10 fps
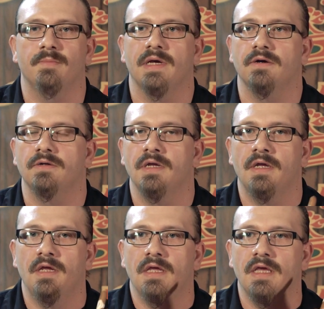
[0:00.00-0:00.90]
about
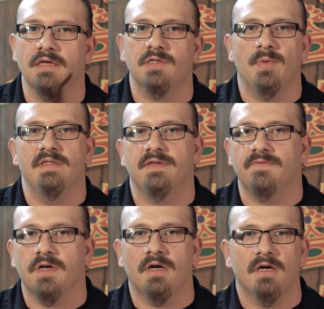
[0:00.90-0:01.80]

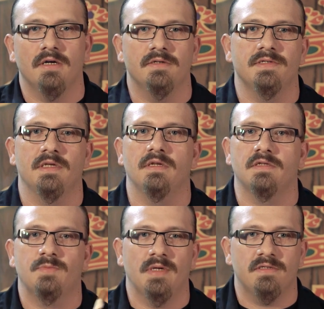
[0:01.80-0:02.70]
expensive cars and
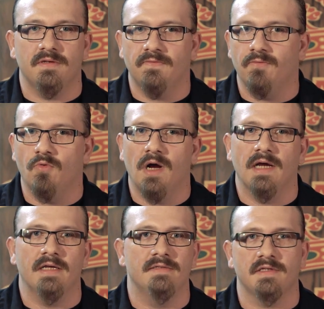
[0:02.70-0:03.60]
expensive
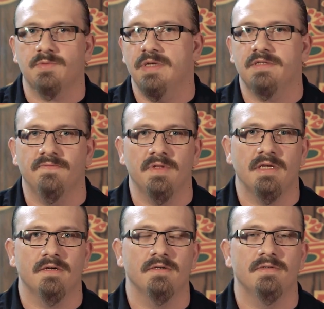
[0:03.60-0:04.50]
wines, expensive
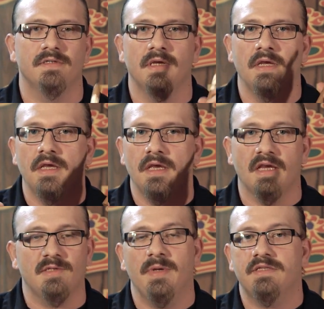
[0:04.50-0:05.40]
liquors,
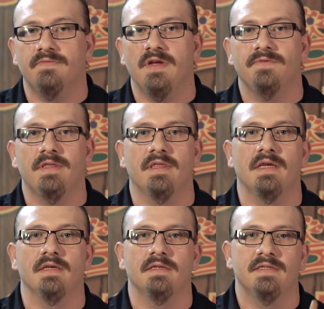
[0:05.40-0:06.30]
expensive
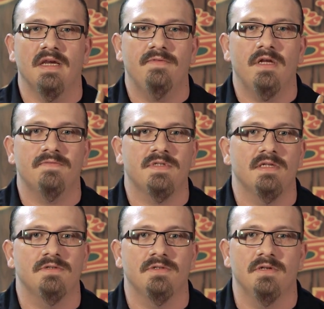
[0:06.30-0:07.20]
everything. And the Davidoff
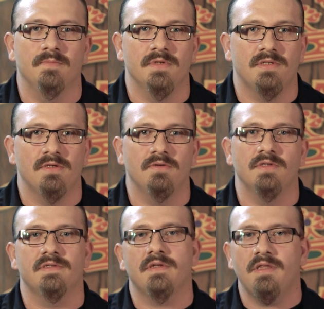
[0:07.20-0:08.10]
Signature No. 2
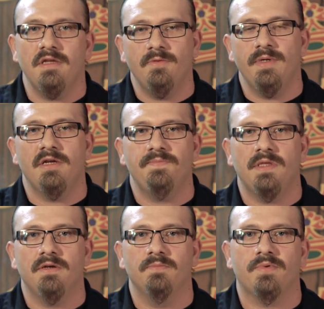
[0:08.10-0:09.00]
is a little bit up
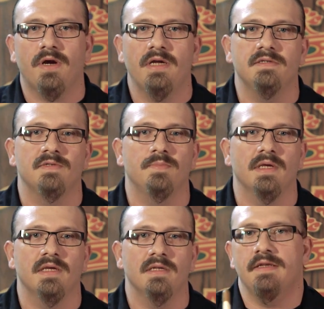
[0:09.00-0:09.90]
there in price,
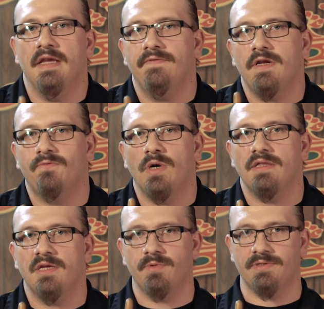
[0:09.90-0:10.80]
but the Davidoff White
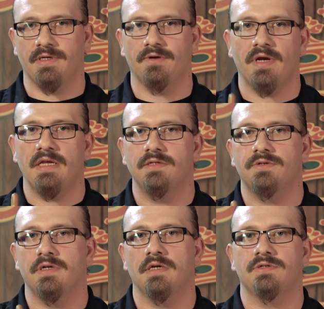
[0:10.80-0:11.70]
Label is a great
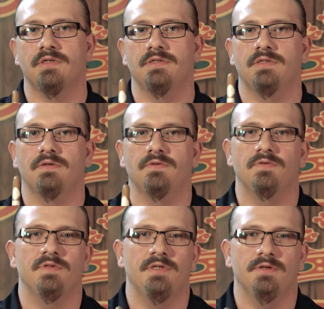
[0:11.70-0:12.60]
introduction
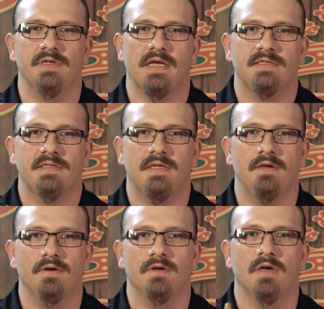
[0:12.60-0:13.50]
to your next
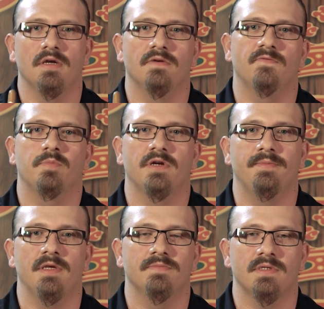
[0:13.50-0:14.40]
tier of
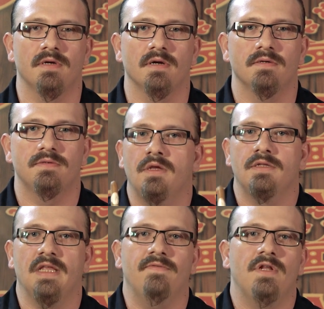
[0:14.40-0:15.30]
premium cigars.
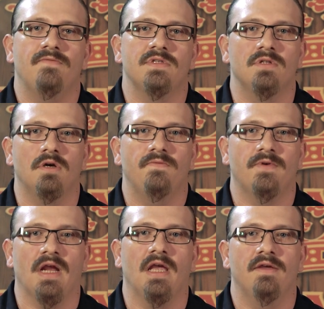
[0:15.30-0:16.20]
Davidoff is known
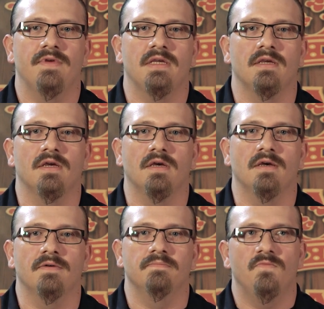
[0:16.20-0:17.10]
for having
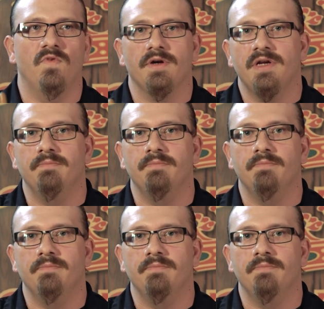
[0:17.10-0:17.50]
a very